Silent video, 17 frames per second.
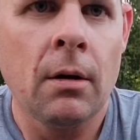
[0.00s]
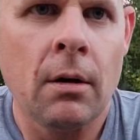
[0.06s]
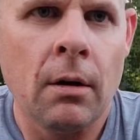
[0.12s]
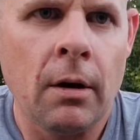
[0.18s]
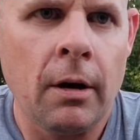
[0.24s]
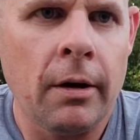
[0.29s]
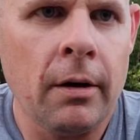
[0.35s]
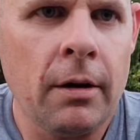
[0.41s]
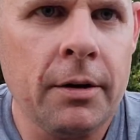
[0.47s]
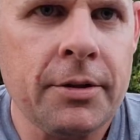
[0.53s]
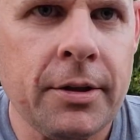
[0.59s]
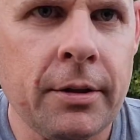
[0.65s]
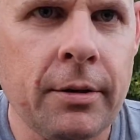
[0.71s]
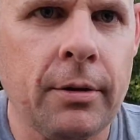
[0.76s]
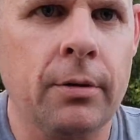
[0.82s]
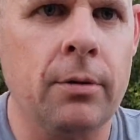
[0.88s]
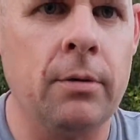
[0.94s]
All right,
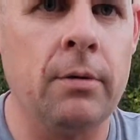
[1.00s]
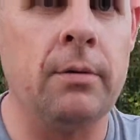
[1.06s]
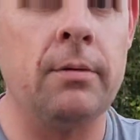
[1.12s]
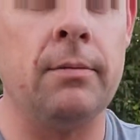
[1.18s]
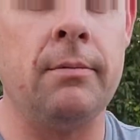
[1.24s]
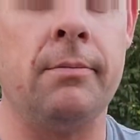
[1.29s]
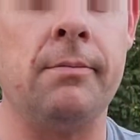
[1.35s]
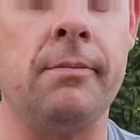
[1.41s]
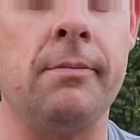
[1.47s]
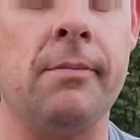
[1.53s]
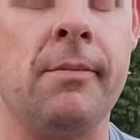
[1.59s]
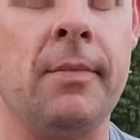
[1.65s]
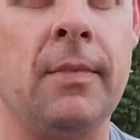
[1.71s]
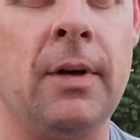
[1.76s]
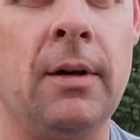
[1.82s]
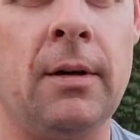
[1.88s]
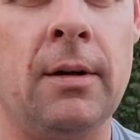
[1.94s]
also
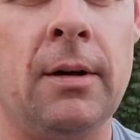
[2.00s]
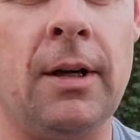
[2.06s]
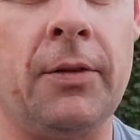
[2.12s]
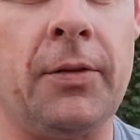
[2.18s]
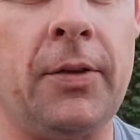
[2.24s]
got